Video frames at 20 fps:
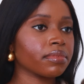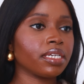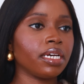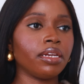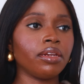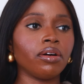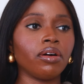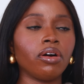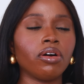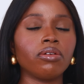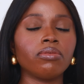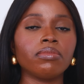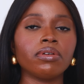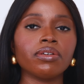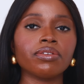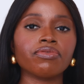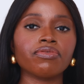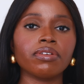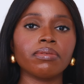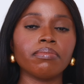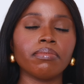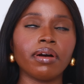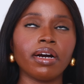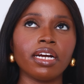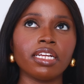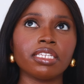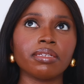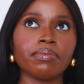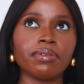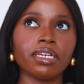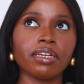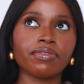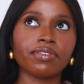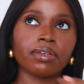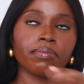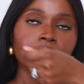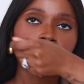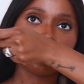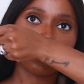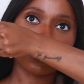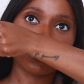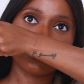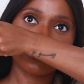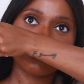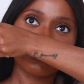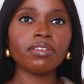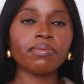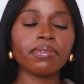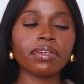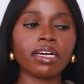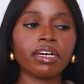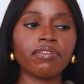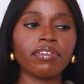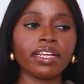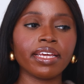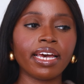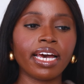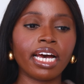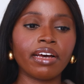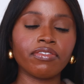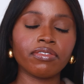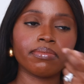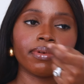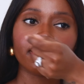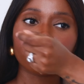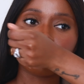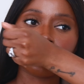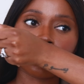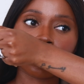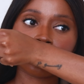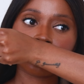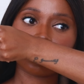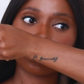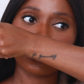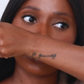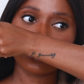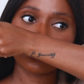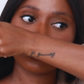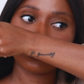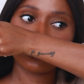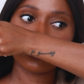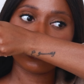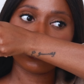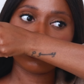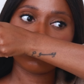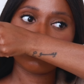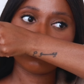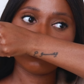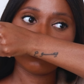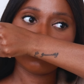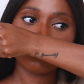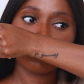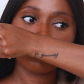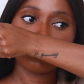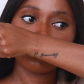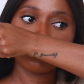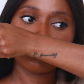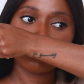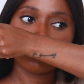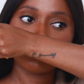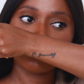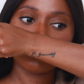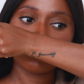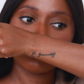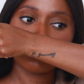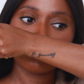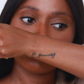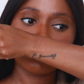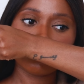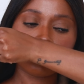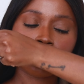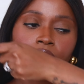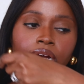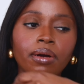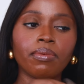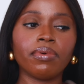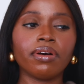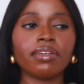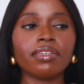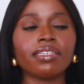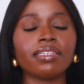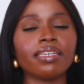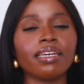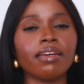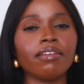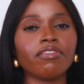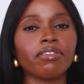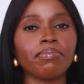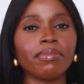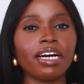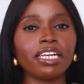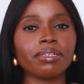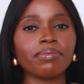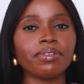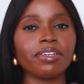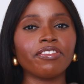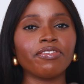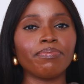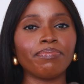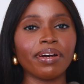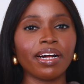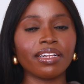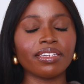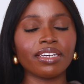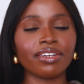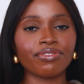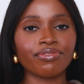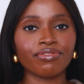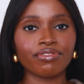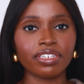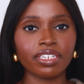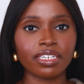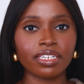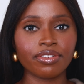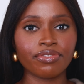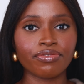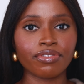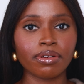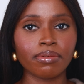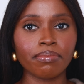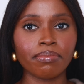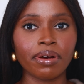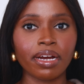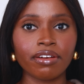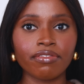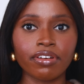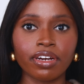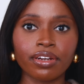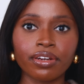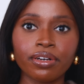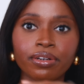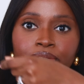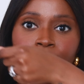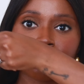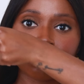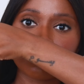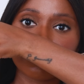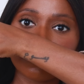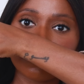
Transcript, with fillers: And it almost reminds me of something, something I already have in my collection, actually. I want to say it reminds me of Bal d'Afrique from Byredo